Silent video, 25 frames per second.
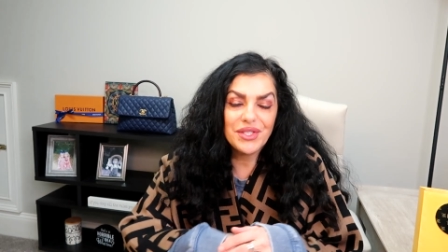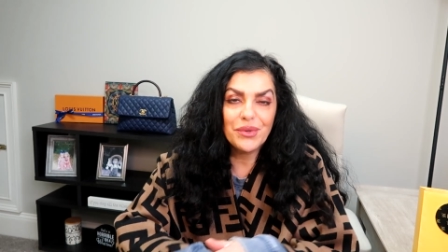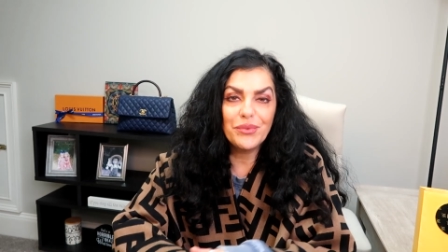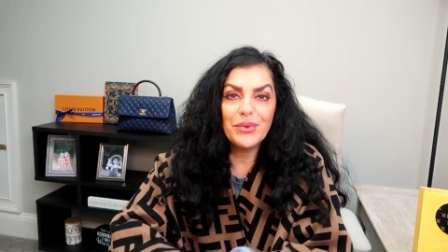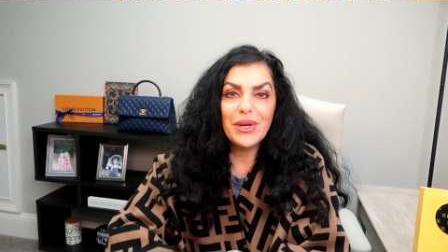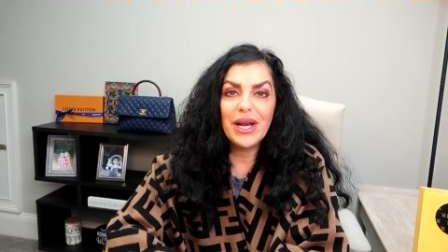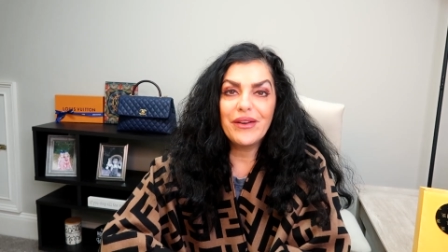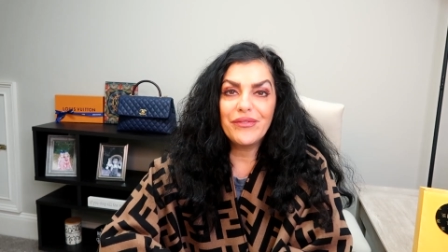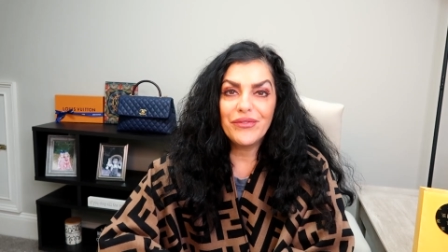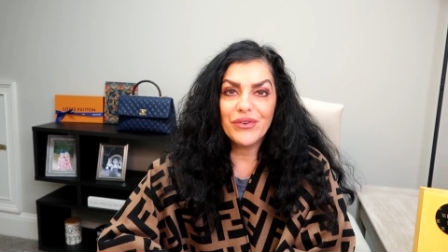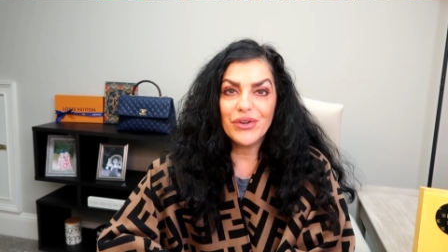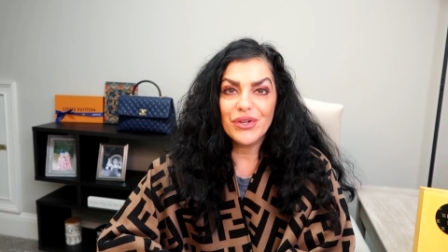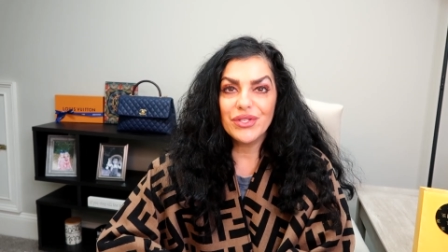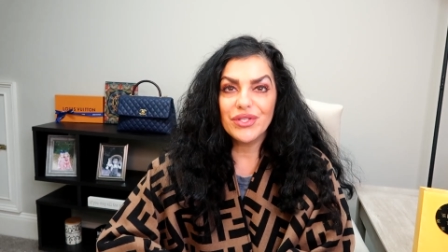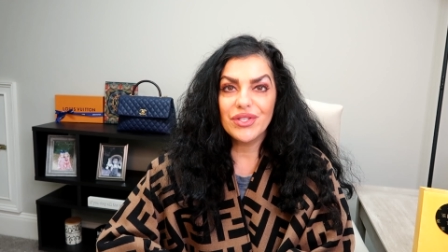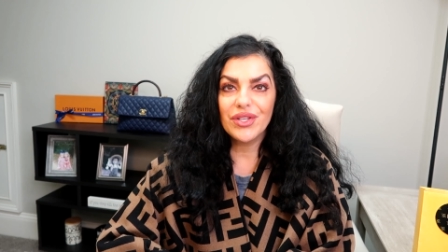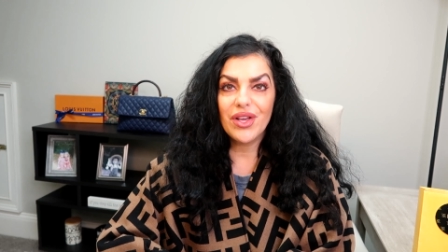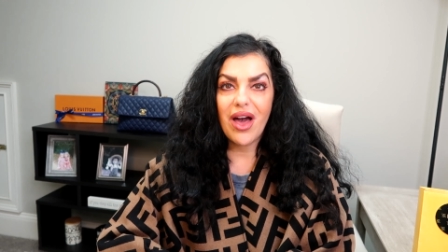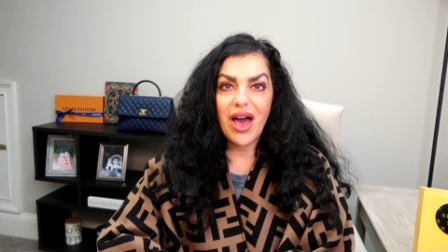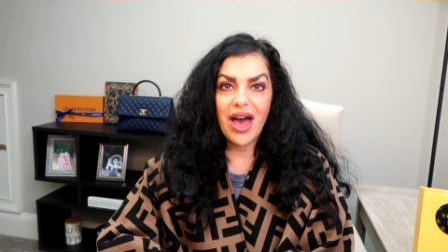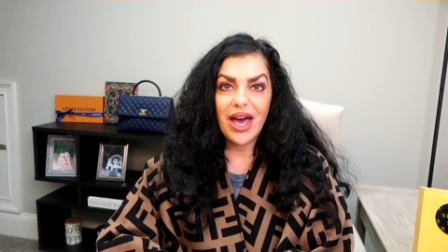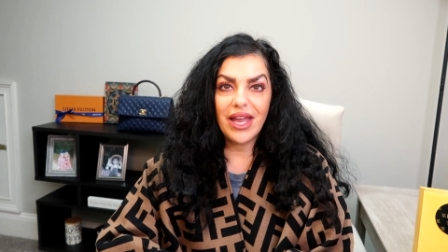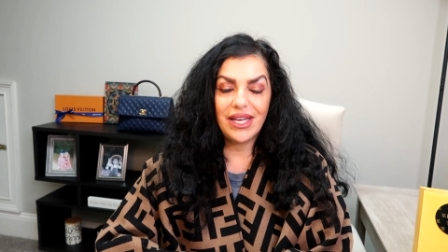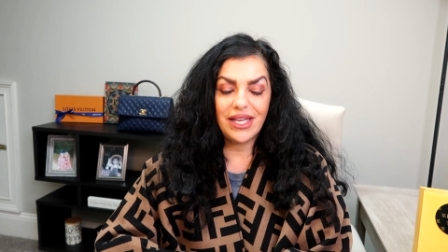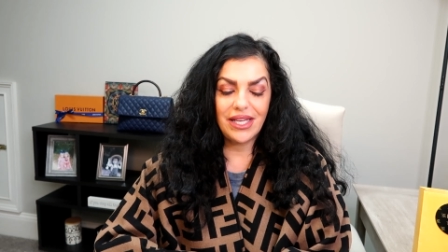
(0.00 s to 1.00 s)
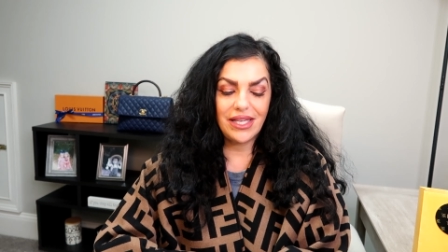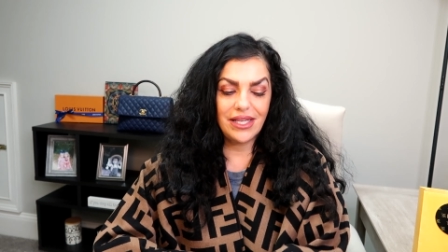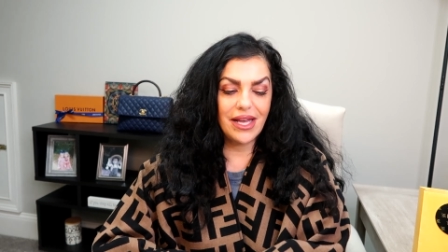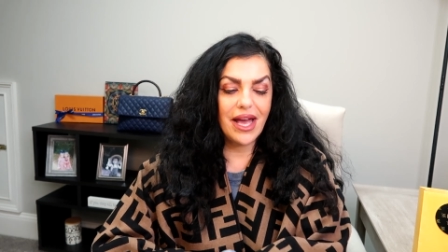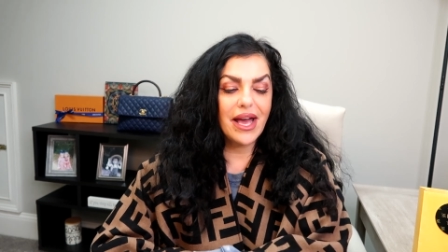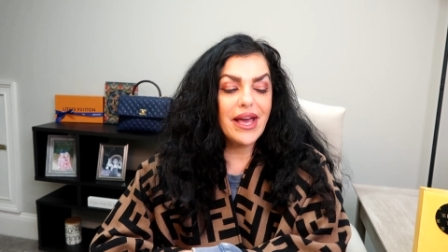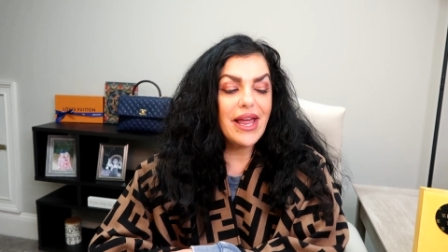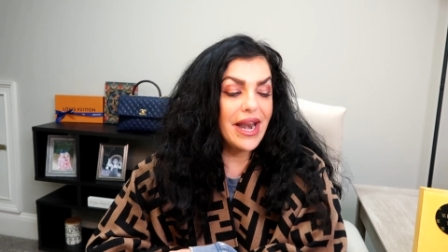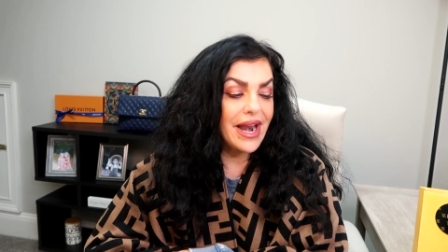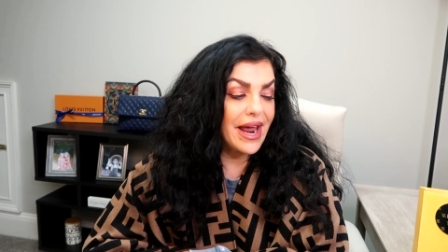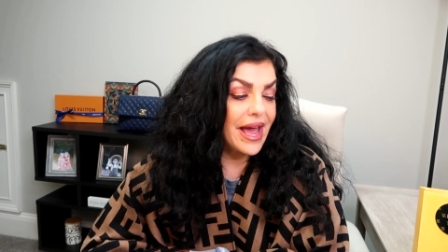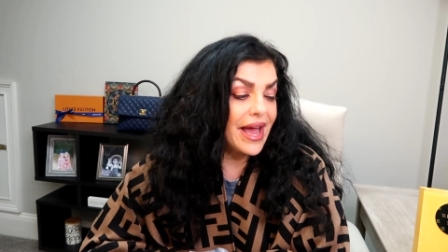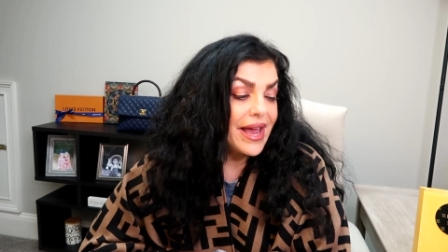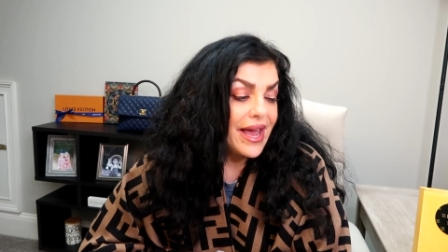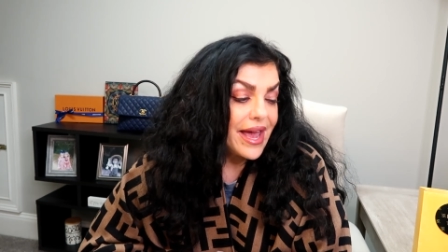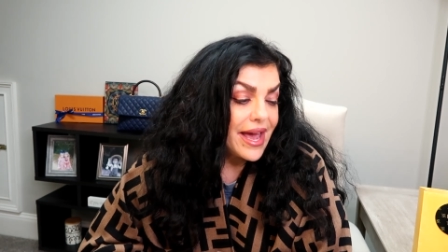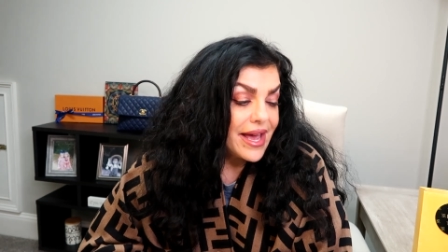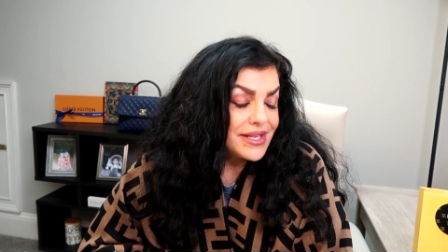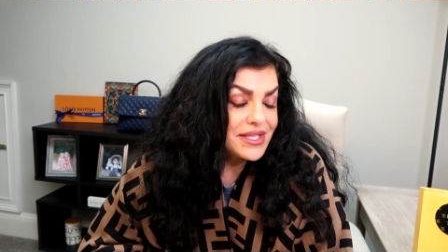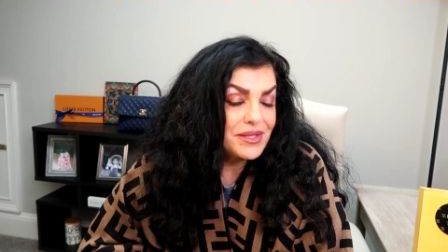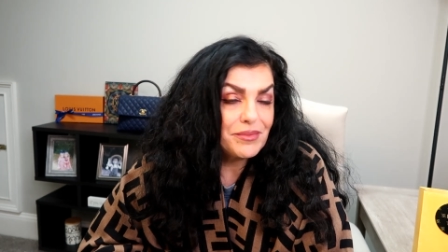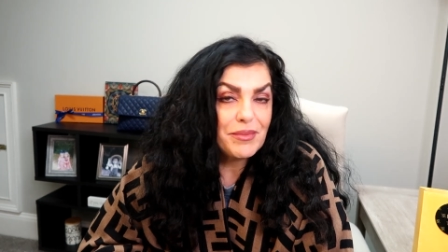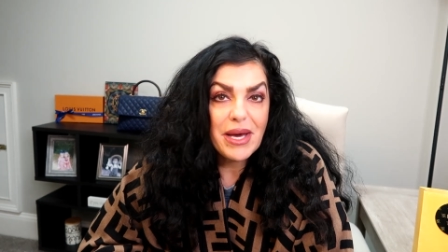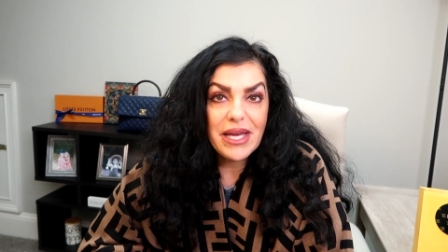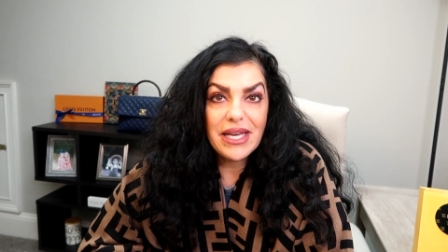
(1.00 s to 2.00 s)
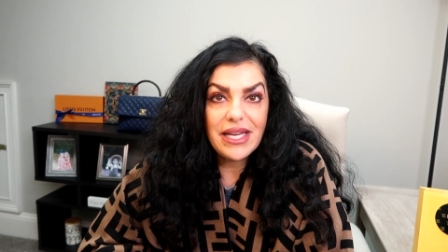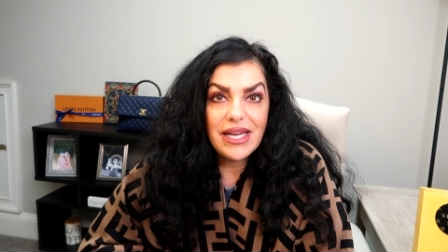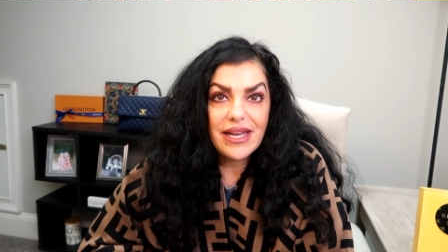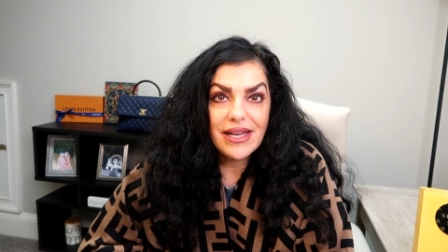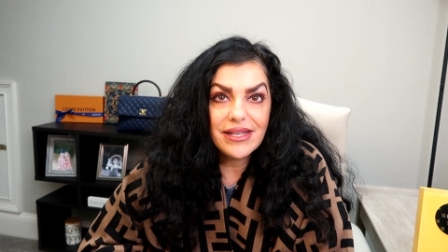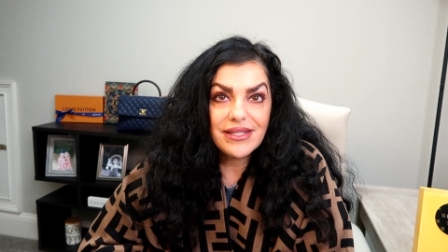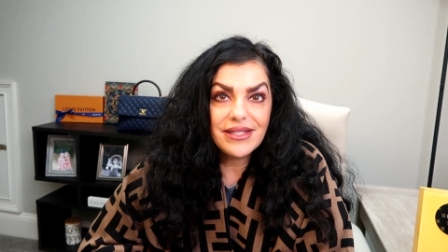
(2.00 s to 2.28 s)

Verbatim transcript: So when I first got it, and I asked Marie,